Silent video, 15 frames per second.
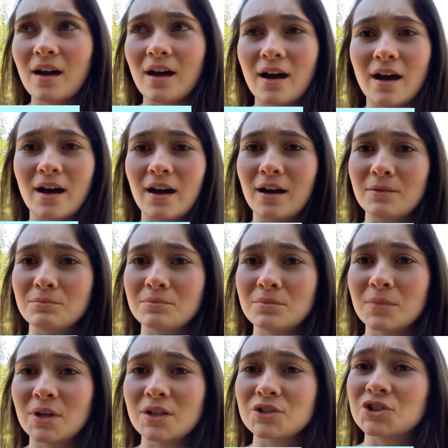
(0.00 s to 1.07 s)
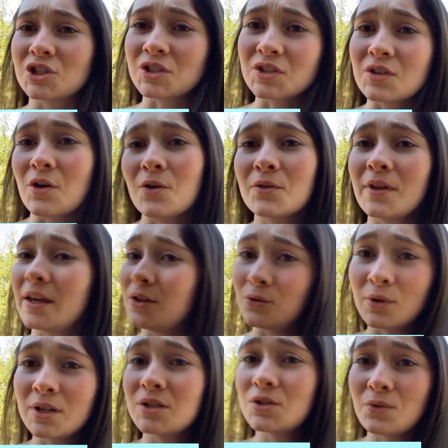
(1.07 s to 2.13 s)
um, just know that you
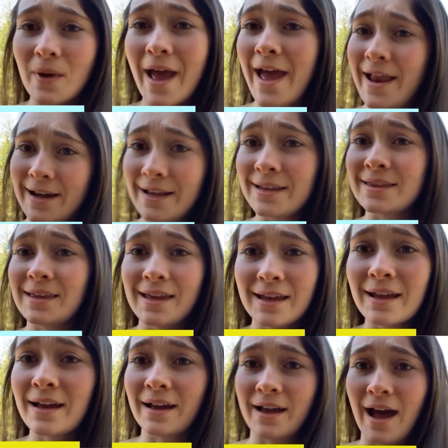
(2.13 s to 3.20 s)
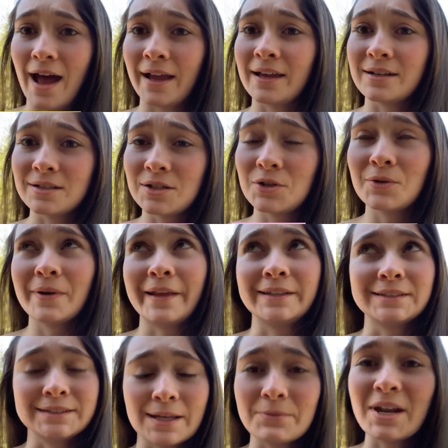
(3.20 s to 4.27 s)
can do anything a guy can do and
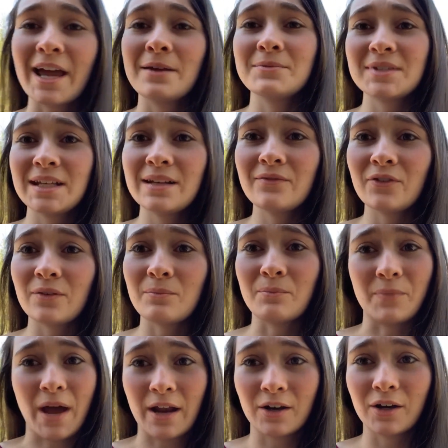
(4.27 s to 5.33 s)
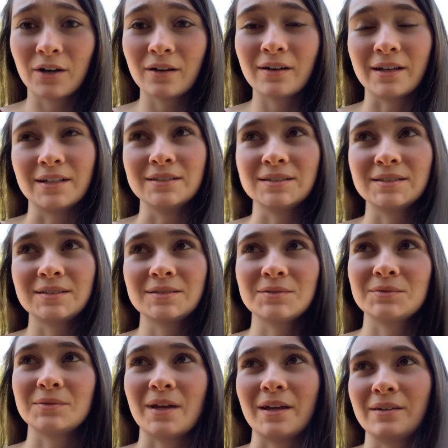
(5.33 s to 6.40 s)
sometimes even better because,